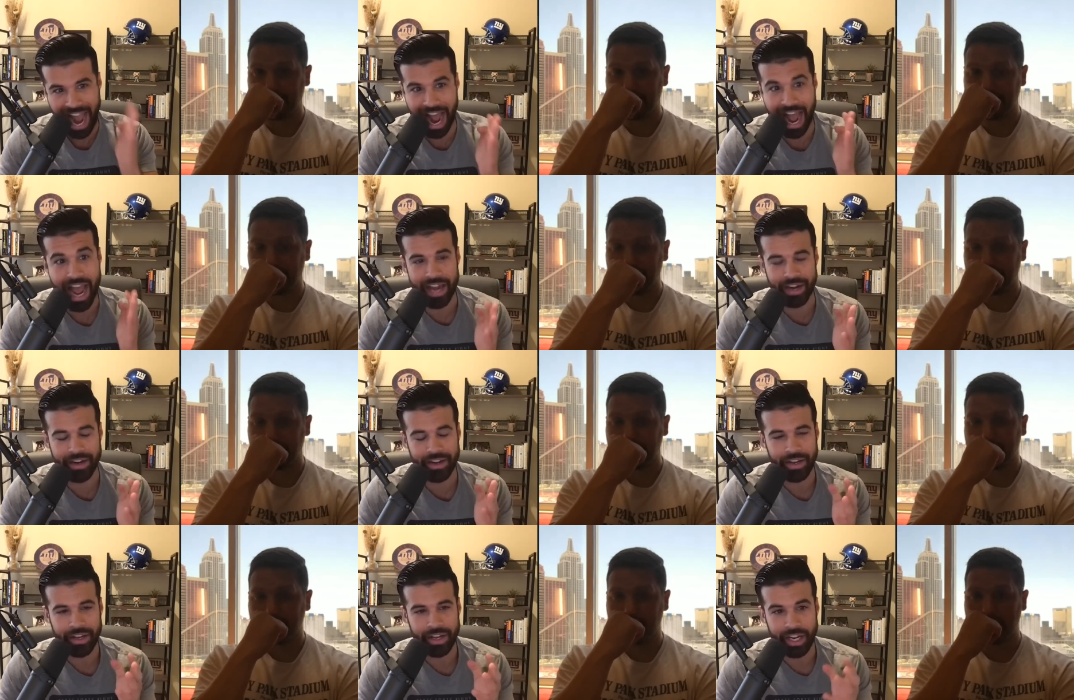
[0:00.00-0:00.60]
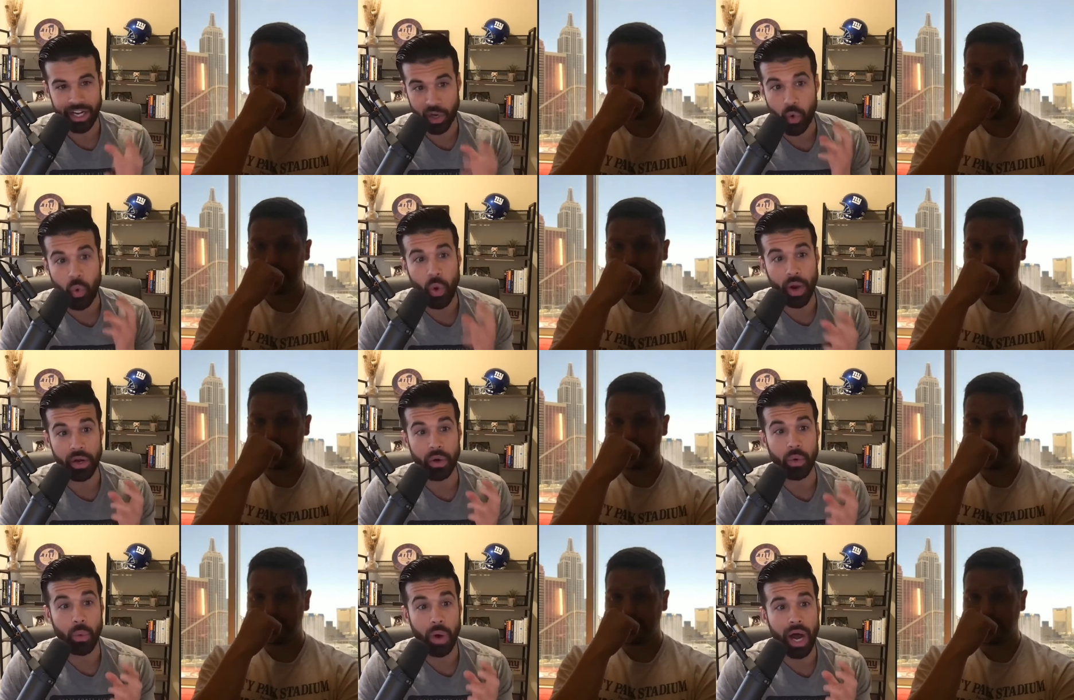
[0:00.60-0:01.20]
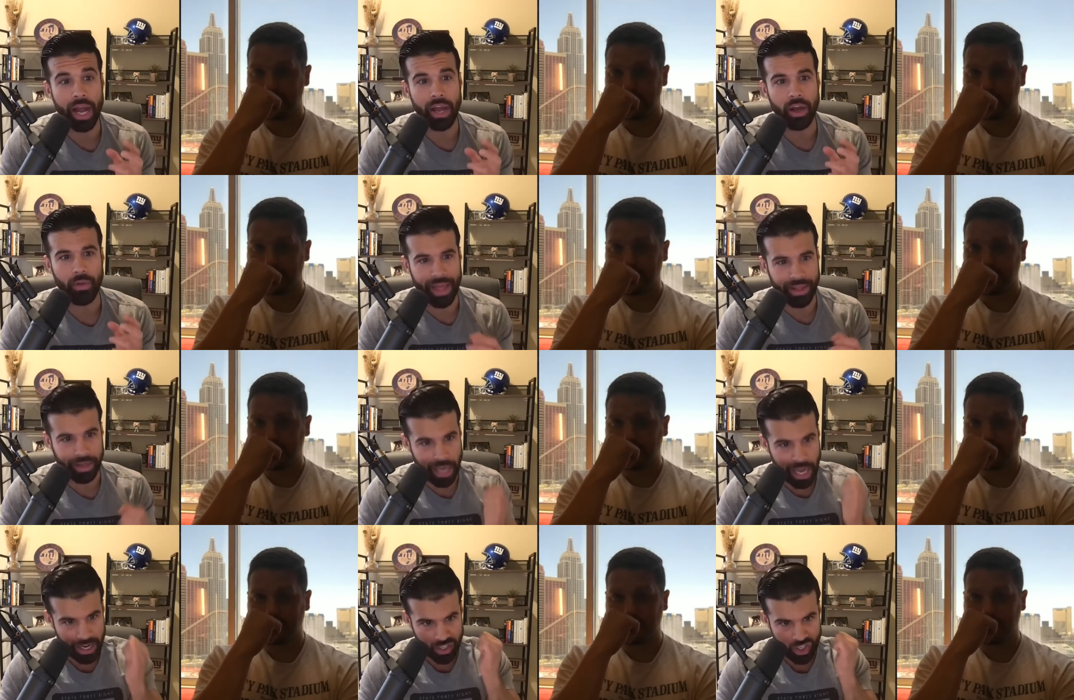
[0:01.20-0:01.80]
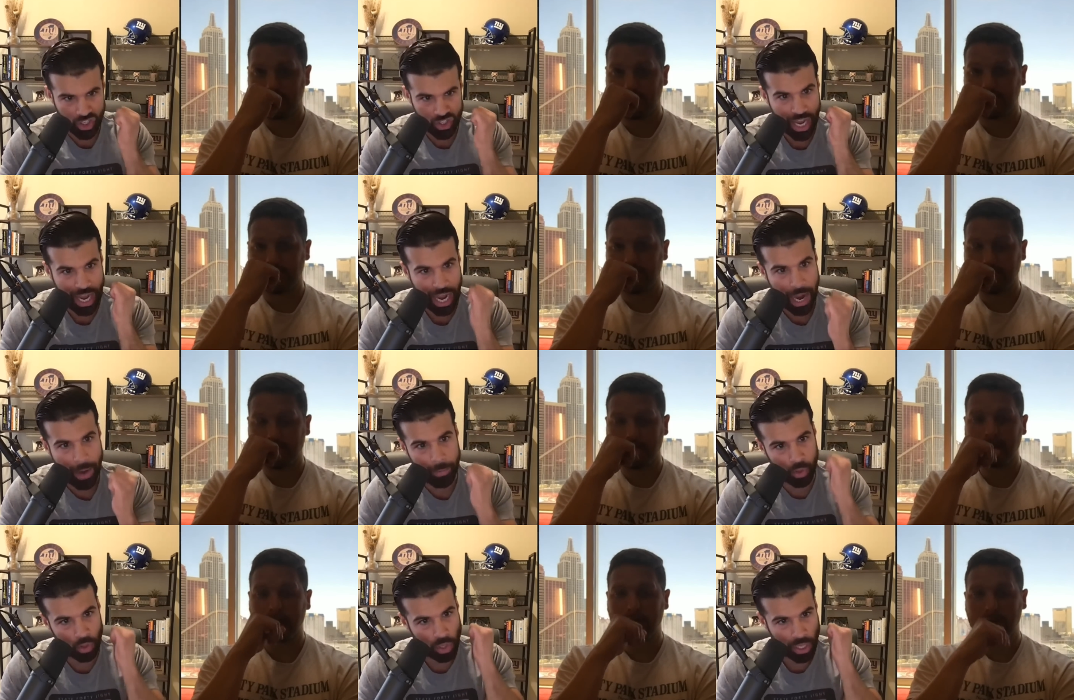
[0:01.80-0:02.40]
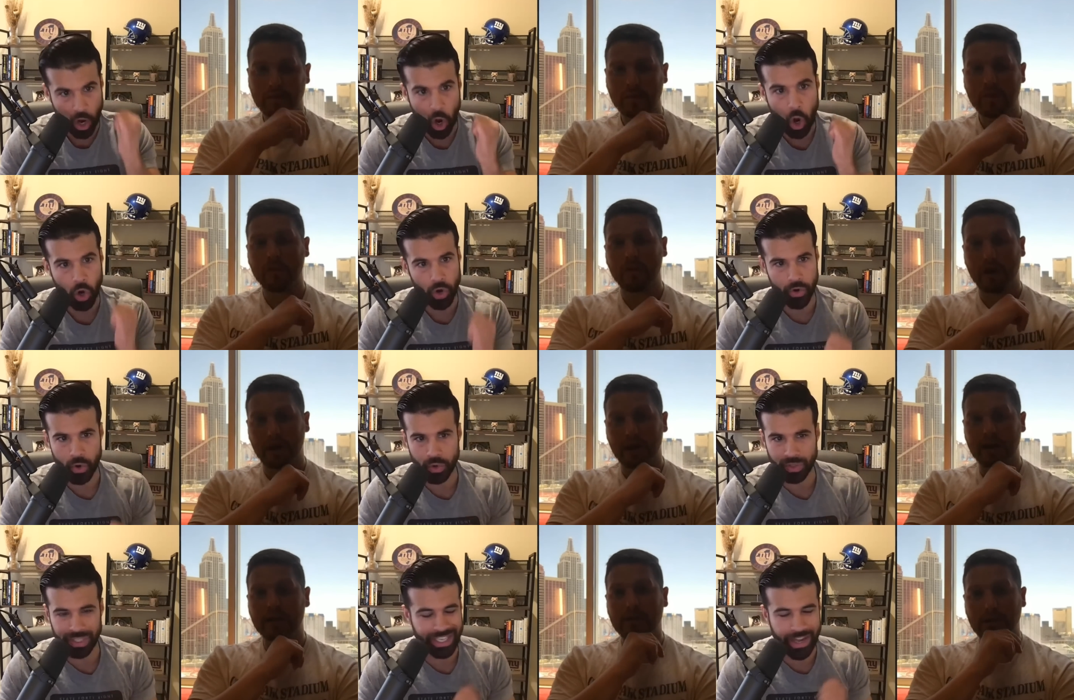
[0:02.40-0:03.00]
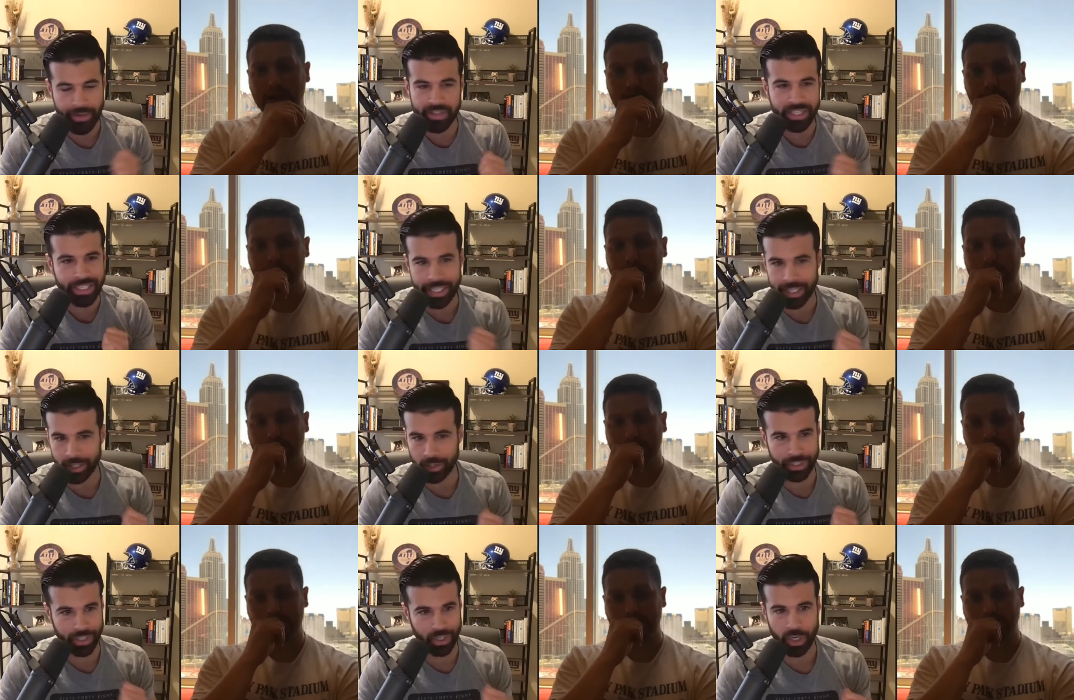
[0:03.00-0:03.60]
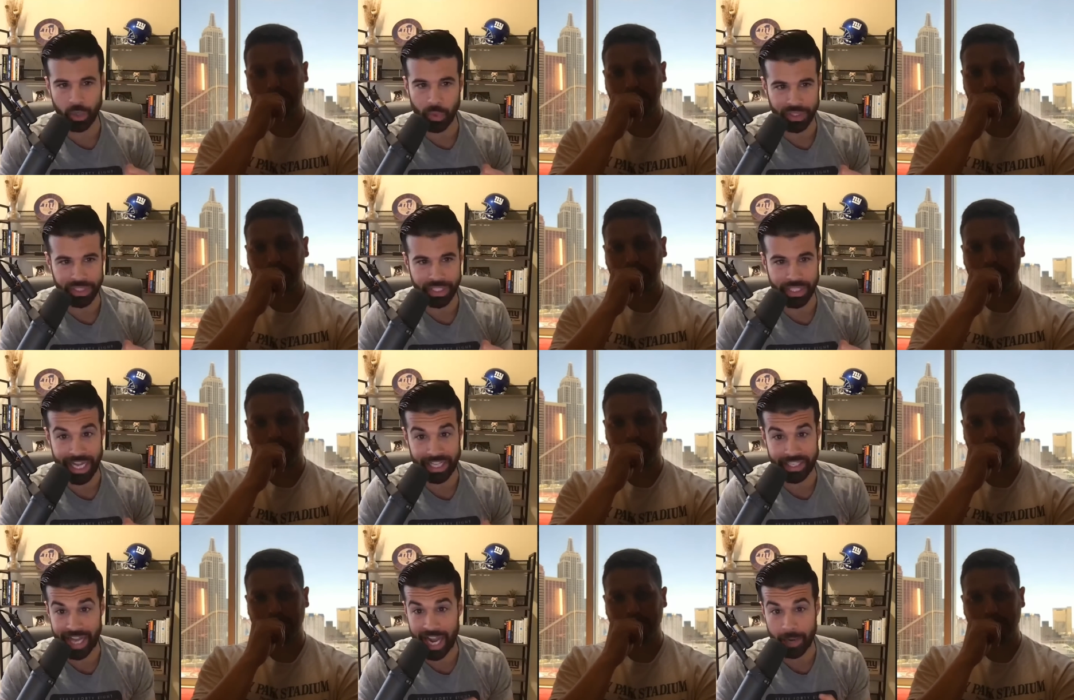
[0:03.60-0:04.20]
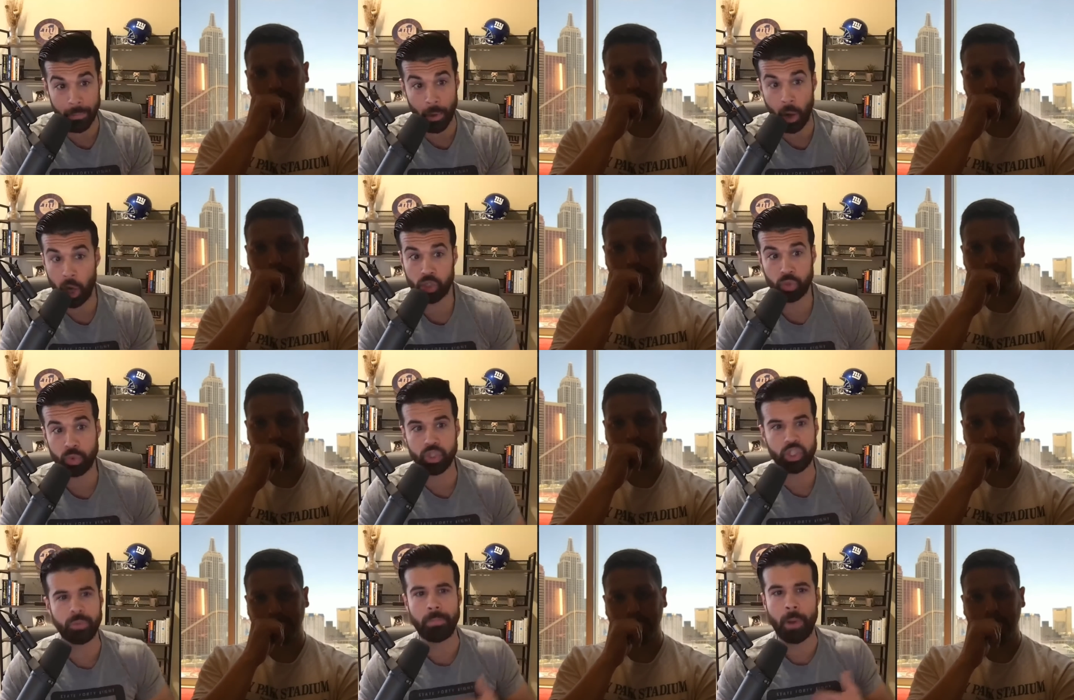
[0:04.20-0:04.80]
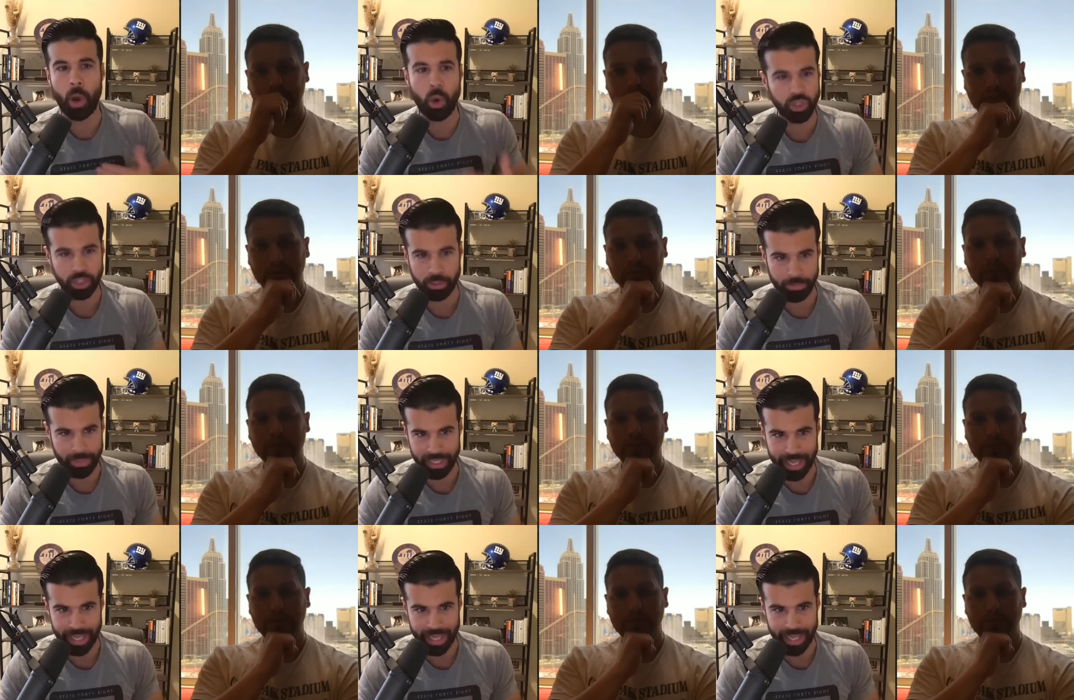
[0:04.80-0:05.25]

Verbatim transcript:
Speaker 1: had in quite a while. That kind of just hammer like hard right. nose. Like Devin Singletary wasn't that. Zach Moss was supposed to